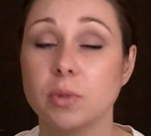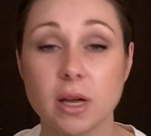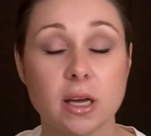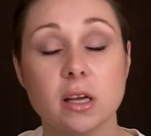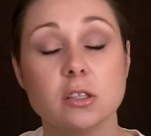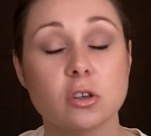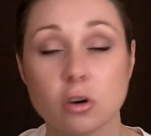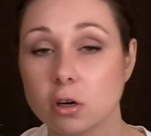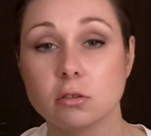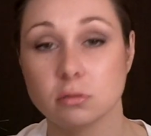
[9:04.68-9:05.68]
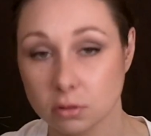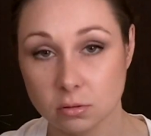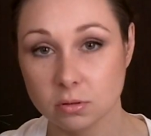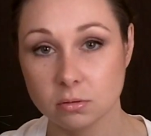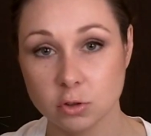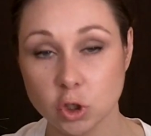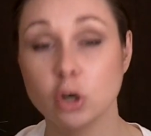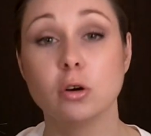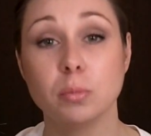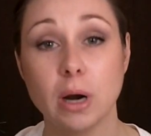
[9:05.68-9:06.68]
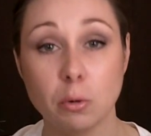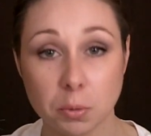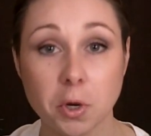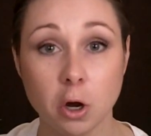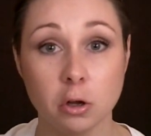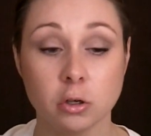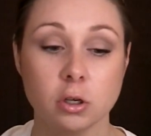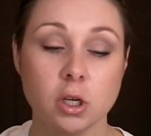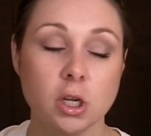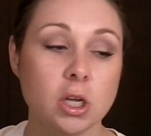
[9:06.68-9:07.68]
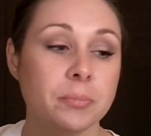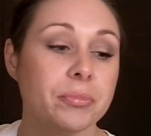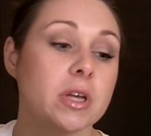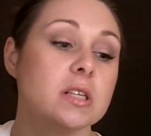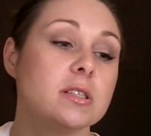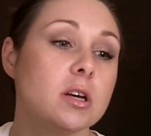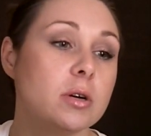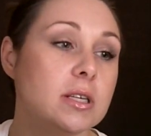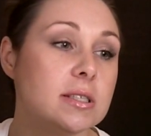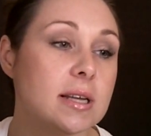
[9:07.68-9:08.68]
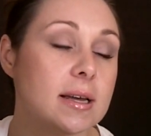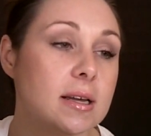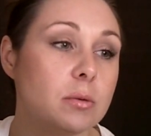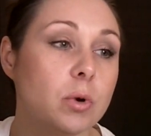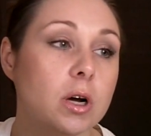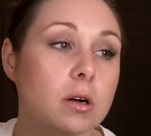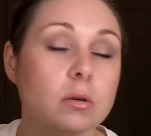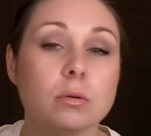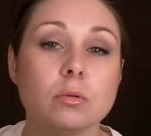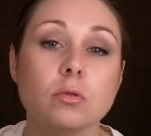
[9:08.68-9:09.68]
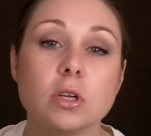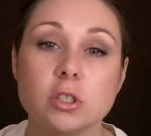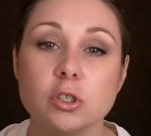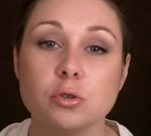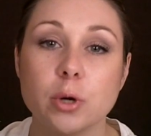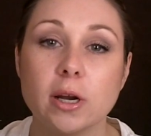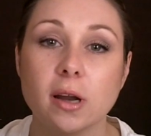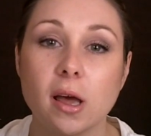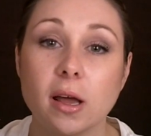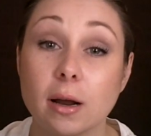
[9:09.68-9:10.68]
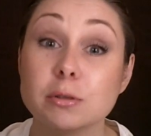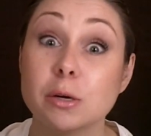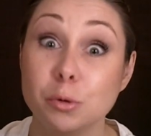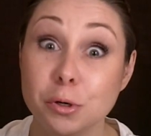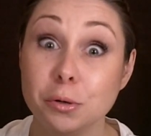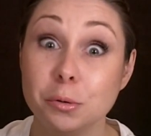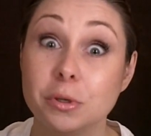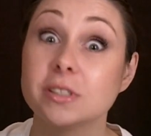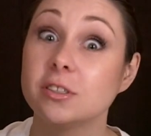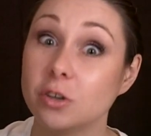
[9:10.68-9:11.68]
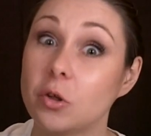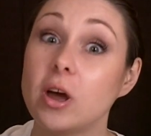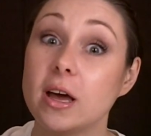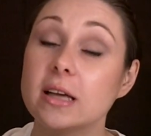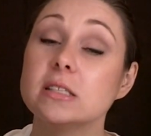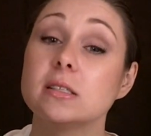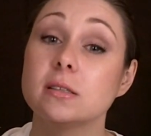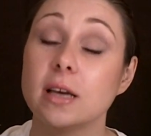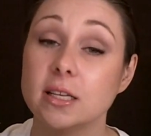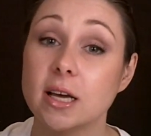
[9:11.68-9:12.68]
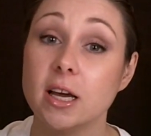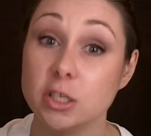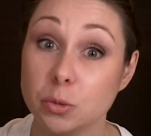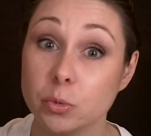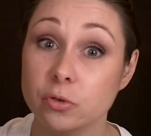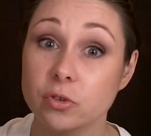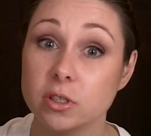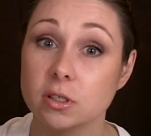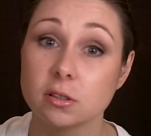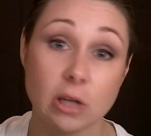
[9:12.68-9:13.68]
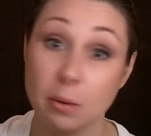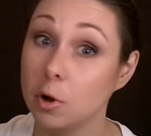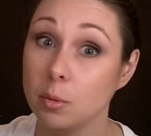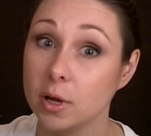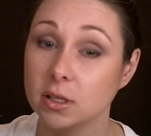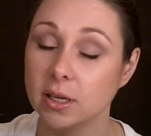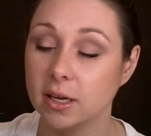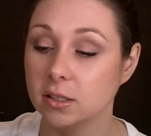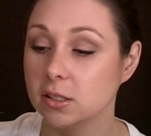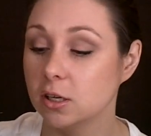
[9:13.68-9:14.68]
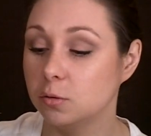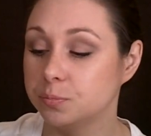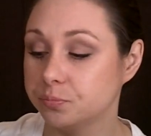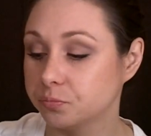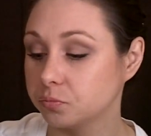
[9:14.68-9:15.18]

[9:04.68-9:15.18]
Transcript: that blackheads are dirt, but I want them gone. So he said, well, let's use Retin A. And I was like, woohoo, because, you know, that has anti-aging benefits. So I'm all about that. So